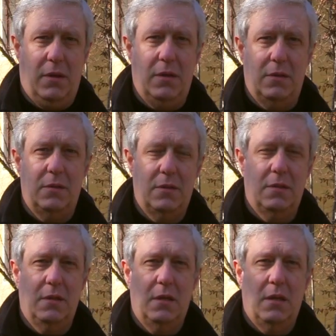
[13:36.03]
good.
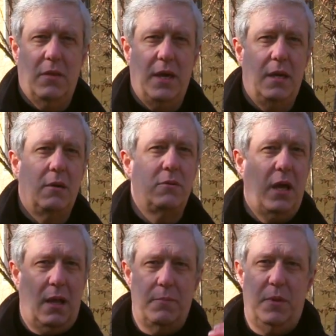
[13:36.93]
They don't
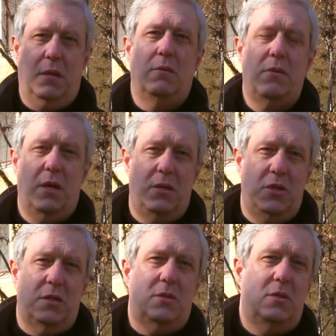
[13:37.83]
help you, they
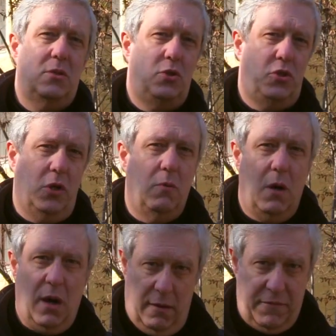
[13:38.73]
just show
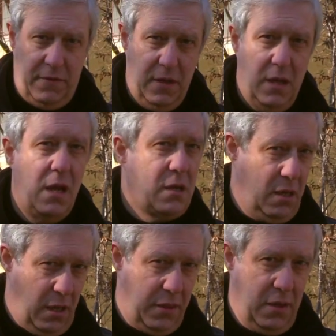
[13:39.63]
off,
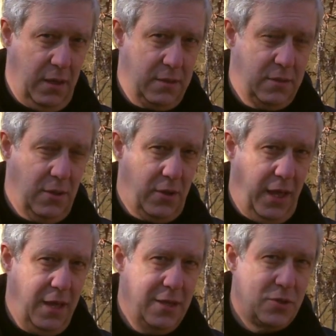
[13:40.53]
nothing else,
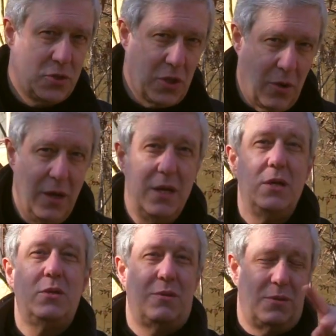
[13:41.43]
okay? So,
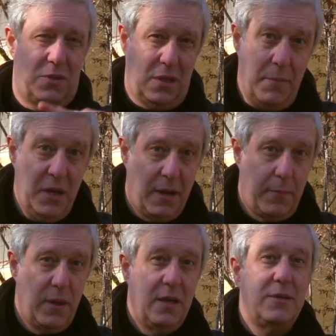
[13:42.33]
to sum it
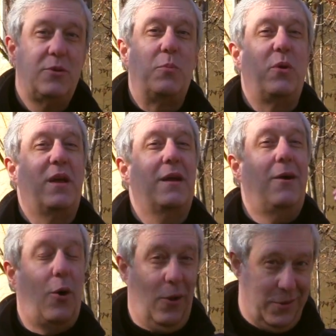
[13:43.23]
up, to bring
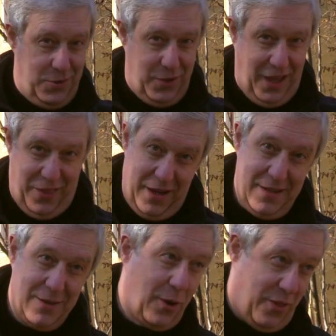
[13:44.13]
all together,
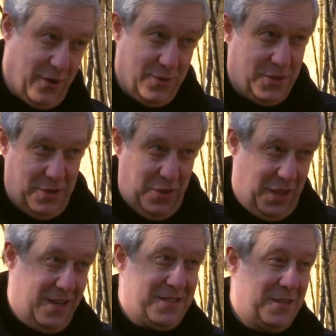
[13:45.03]
all those
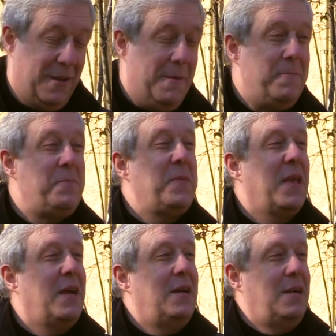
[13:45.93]
things,
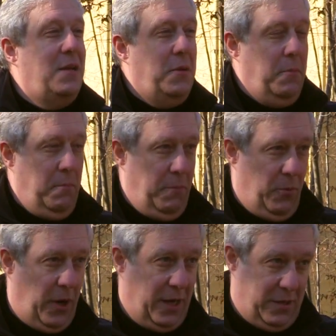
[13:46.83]

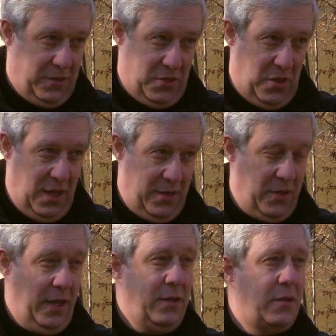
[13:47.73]
practice the
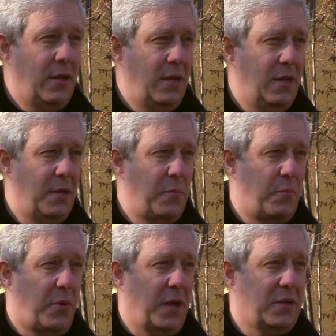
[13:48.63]
underhand,
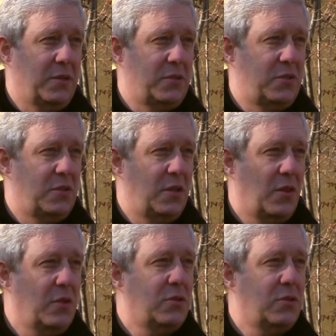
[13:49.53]
practice the